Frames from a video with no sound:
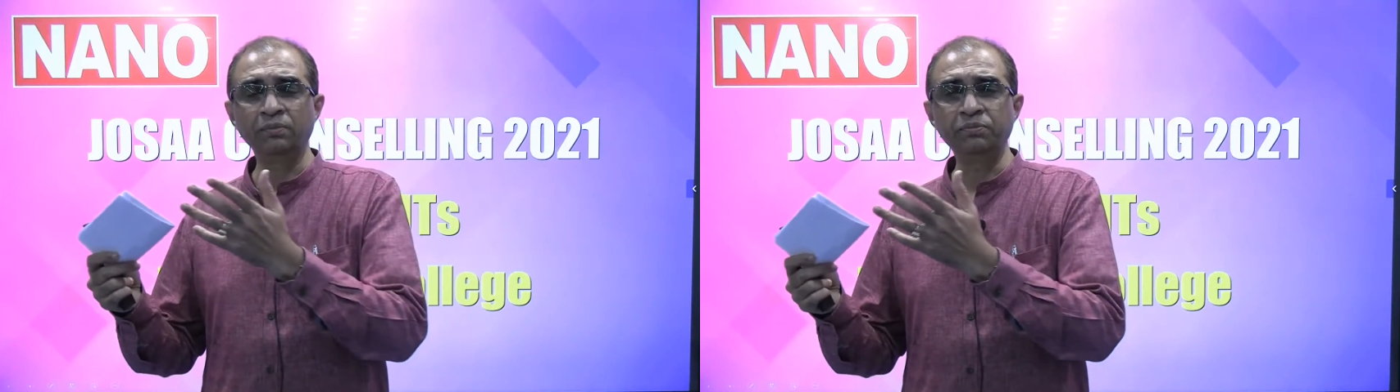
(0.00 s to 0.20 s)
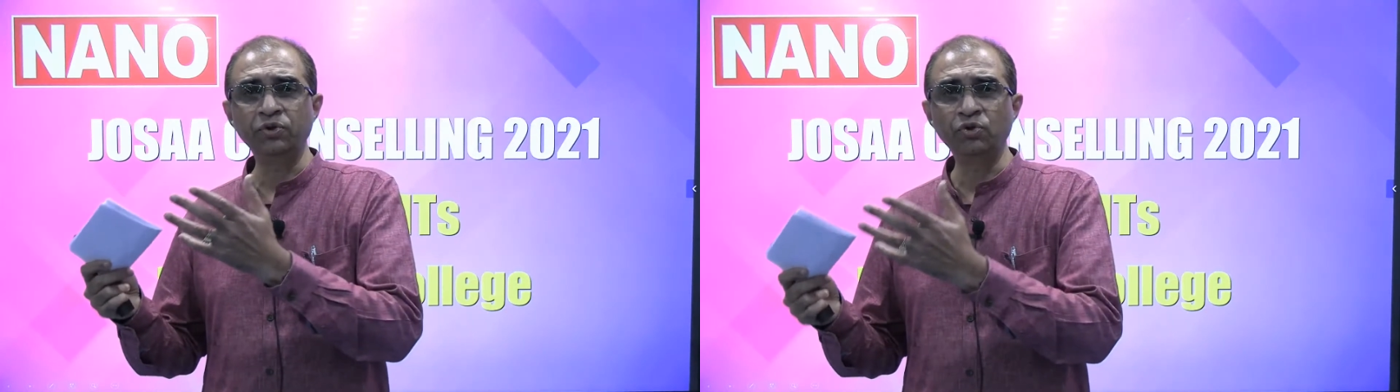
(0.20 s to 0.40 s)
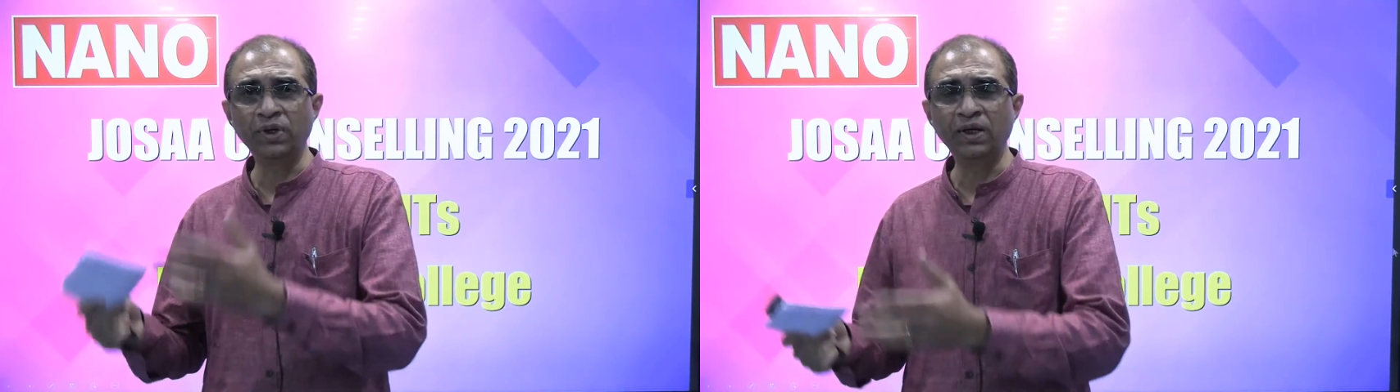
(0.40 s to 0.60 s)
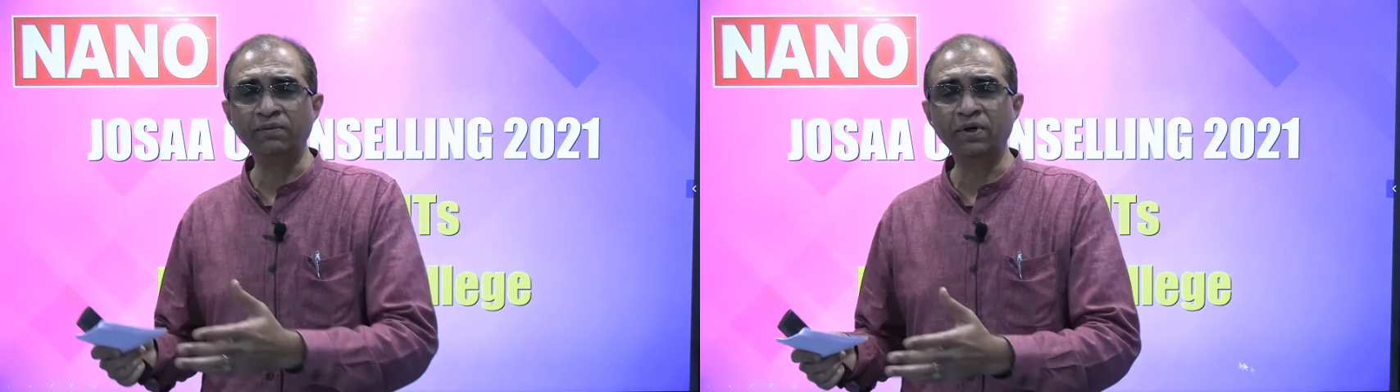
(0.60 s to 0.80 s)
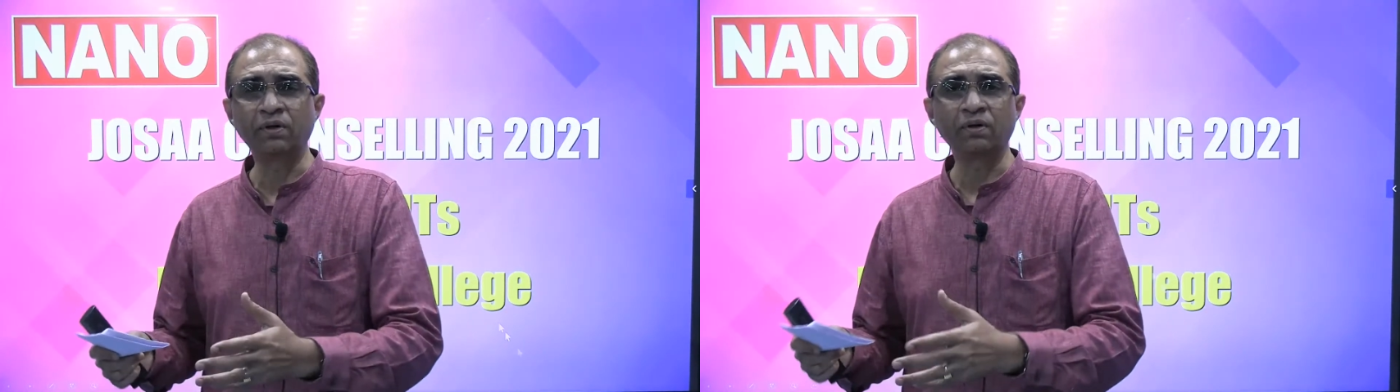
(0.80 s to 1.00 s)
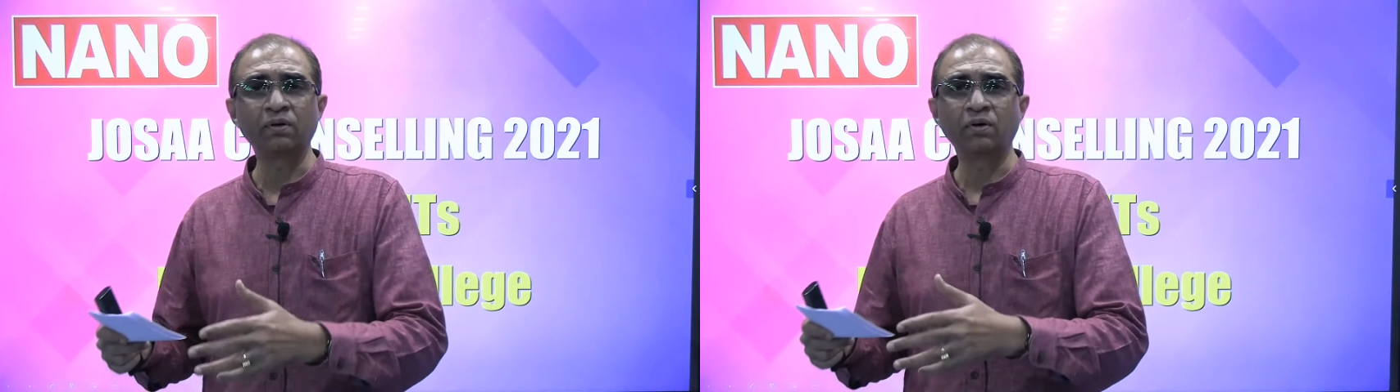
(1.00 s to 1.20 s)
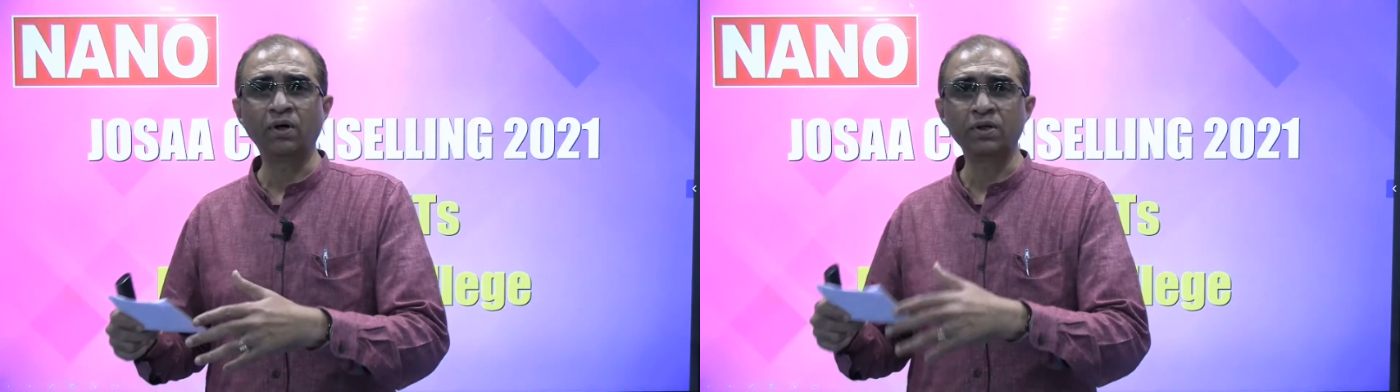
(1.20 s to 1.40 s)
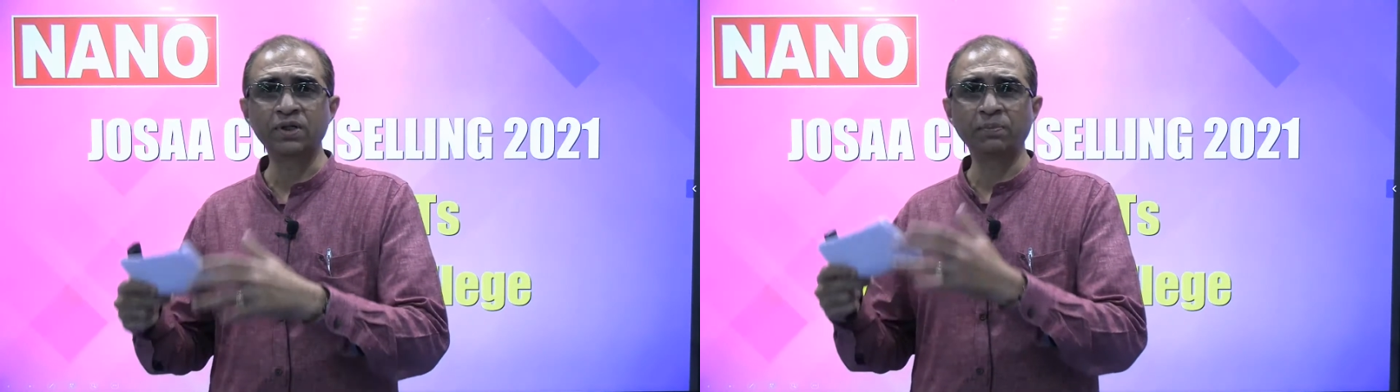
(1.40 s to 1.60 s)
Unilever
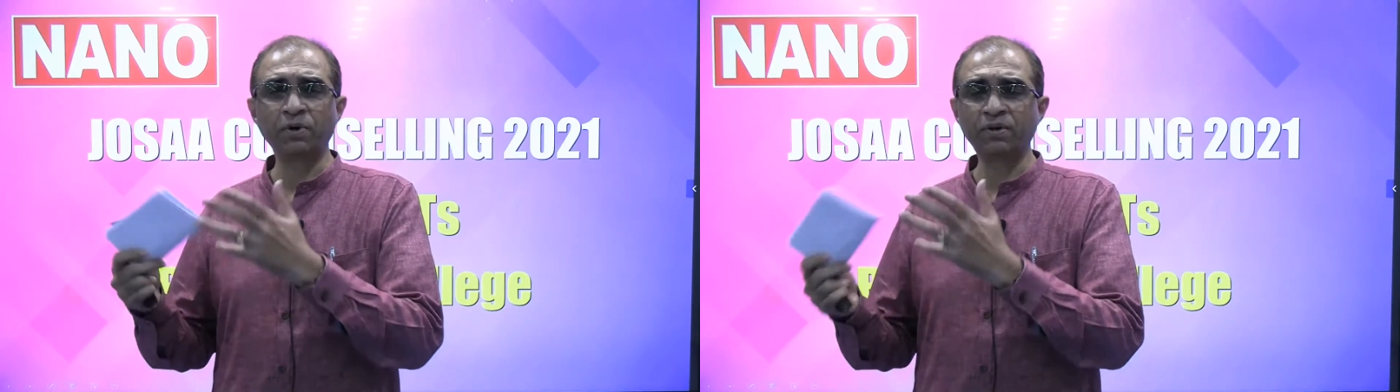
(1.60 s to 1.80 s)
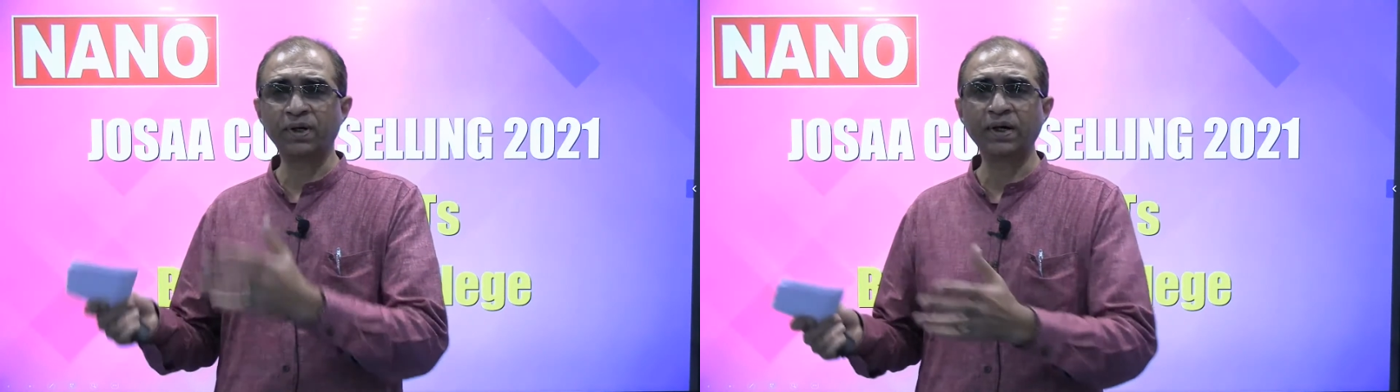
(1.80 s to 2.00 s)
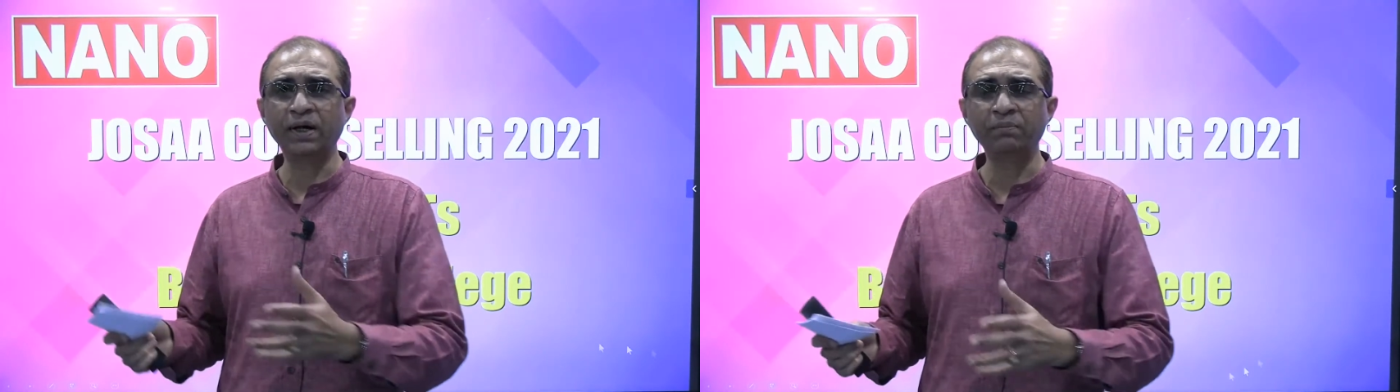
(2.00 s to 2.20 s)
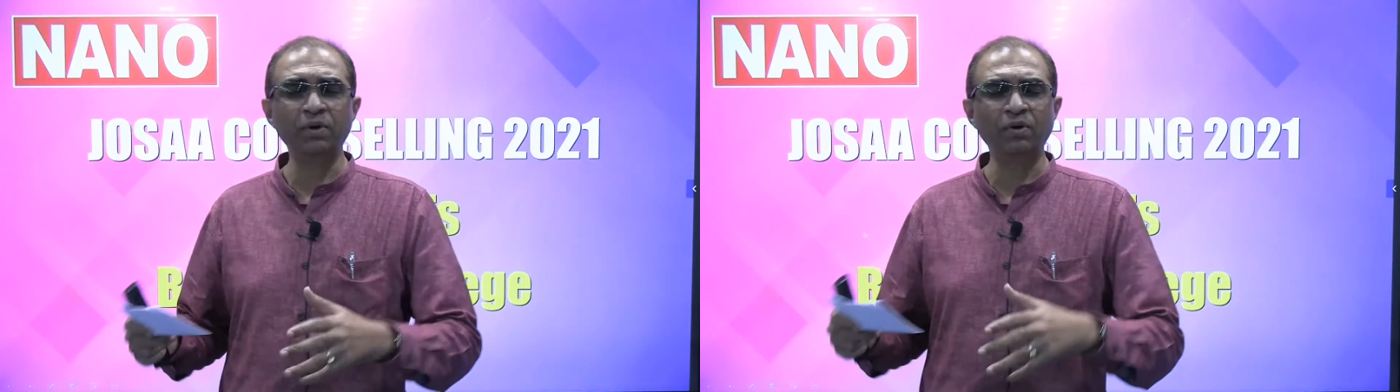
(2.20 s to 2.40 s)
or say Procter & Gamble